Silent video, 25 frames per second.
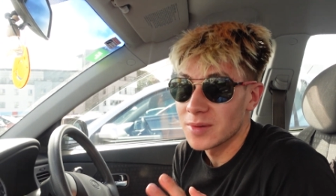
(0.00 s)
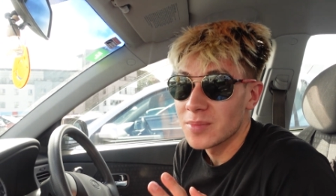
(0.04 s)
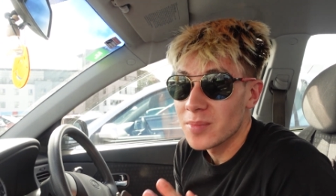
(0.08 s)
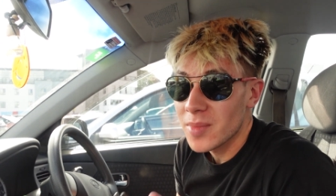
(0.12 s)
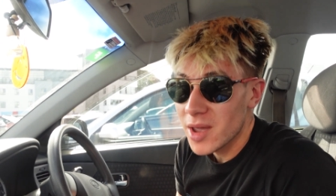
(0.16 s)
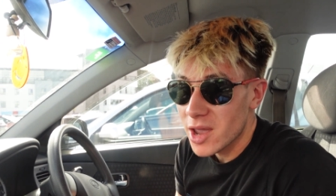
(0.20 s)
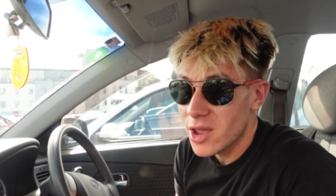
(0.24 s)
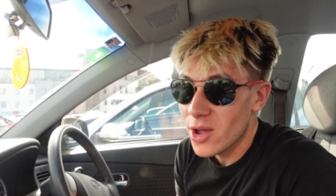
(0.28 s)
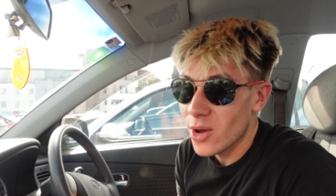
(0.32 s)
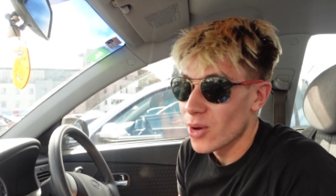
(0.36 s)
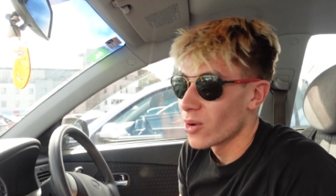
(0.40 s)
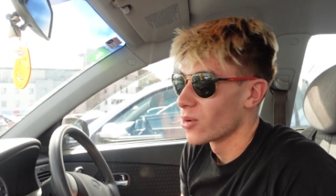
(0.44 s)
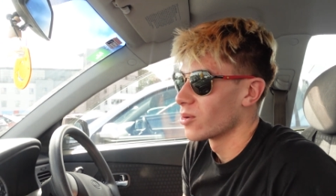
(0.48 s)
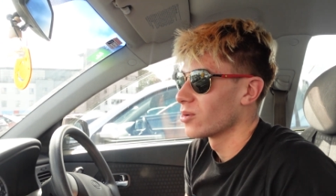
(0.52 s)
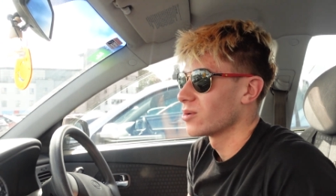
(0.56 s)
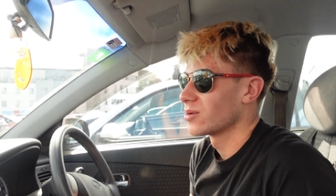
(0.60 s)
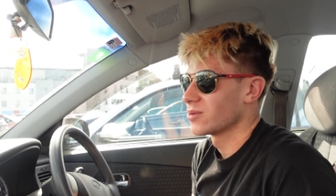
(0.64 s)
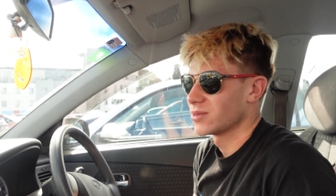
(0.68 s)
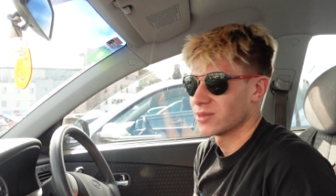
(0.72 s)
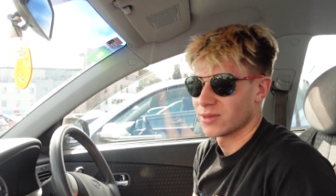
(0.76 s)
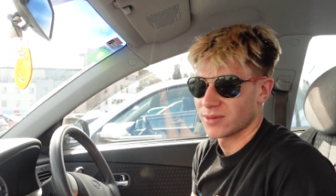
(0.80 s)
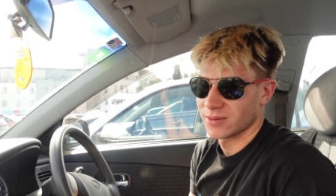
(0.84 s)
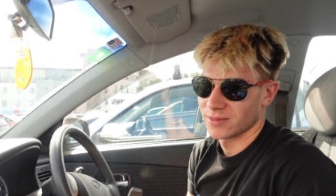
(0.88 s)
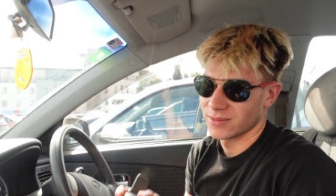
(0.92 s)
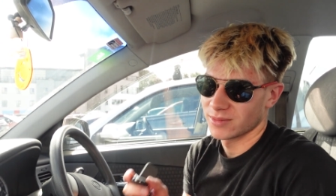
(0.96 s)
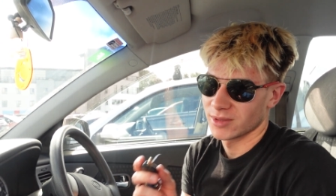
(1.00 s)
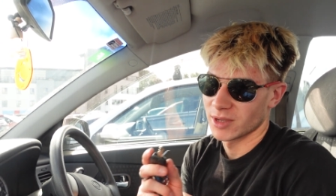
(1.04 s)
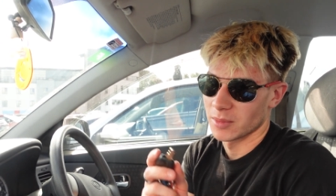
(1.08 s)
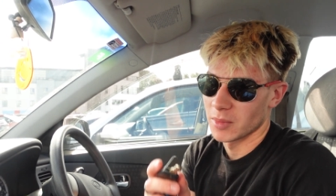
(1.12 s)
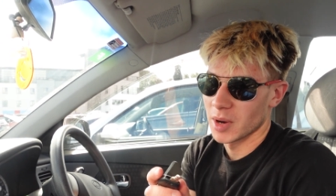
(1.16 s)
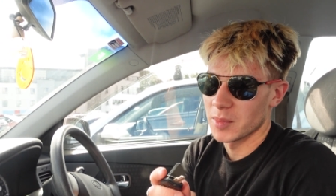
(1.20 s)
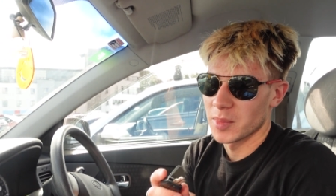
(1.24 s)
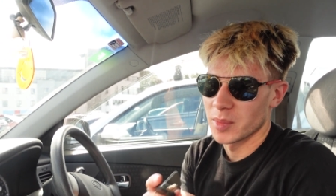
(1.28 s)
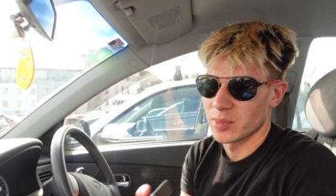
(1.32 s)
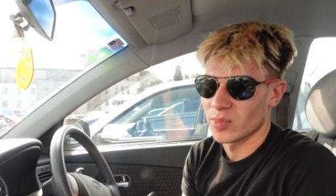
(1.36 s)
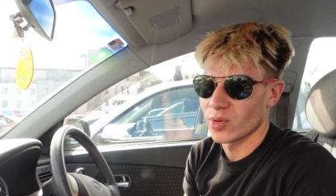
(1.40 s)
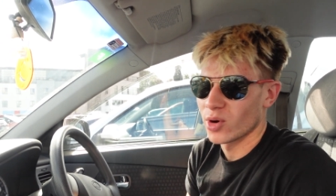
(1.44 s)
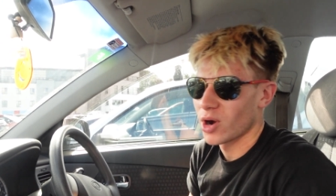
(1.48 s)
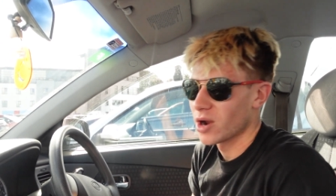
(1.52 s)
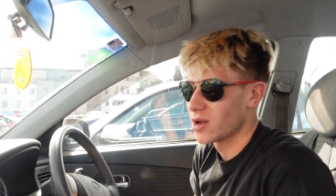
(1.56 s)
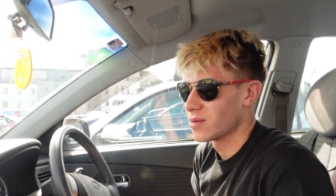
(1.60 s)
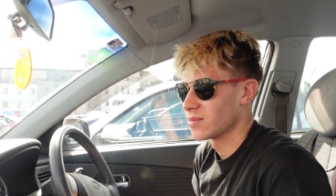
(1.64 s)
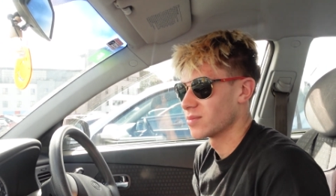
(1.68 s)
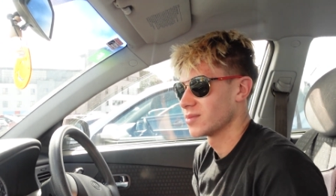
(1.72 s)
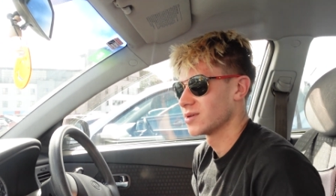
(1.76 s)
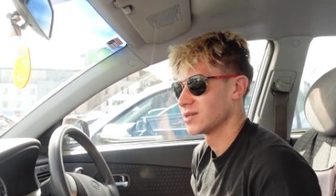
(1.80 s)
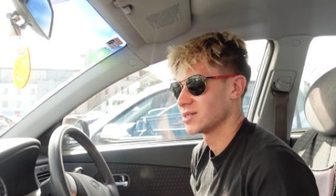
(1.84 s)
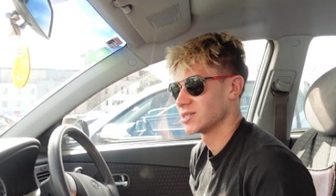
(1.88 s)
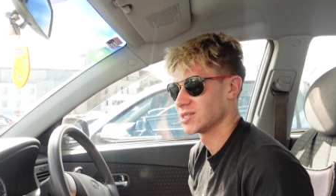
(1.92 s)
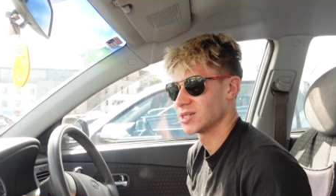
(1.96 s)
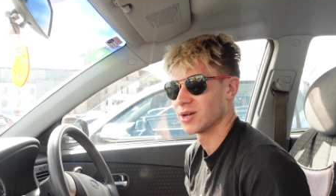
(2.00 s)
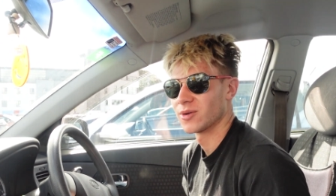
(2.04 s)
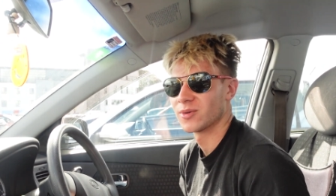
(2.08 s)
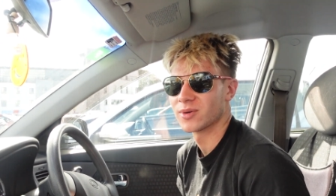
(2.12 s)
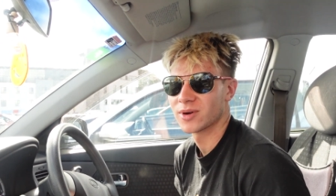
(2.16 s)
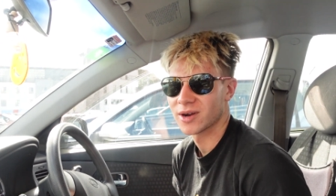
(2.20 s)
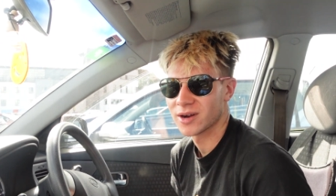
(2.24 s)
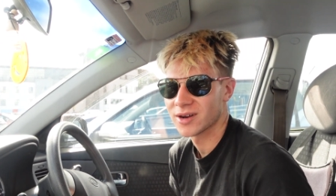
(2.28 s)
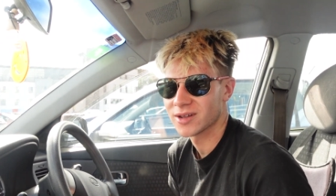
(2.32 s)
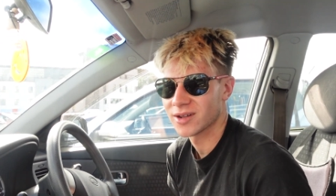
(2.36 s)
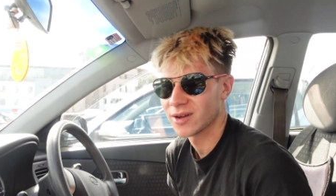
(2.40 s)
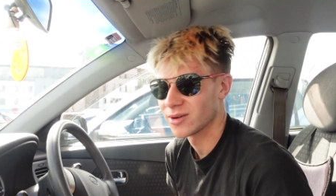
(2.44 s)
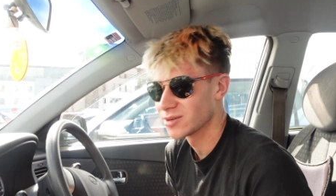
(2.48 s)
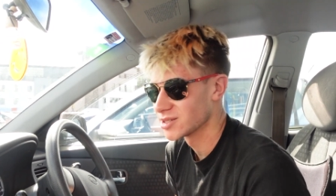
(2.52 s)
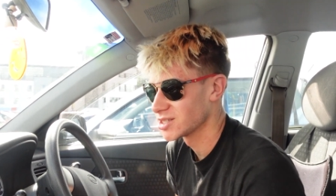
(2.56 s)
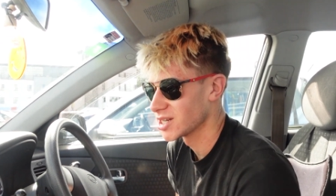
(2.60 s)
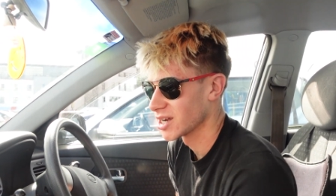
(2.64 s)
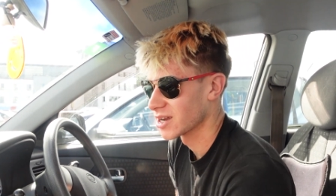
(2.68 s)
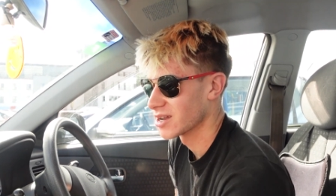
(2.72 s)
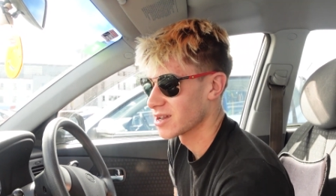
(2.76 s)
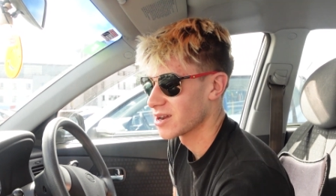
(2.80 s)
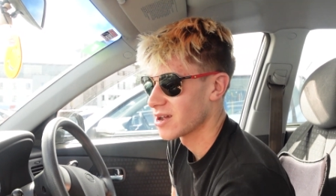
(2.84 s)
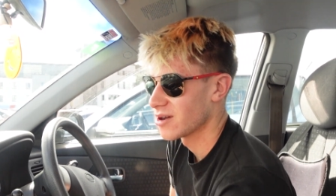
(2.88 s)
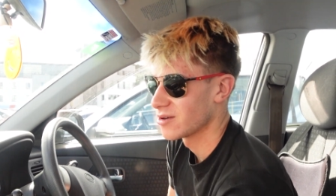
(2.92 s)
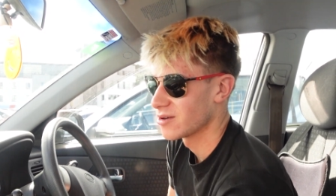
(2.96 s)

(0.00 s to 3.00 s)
In Mayo, there might be Prime. So we're gonna go check it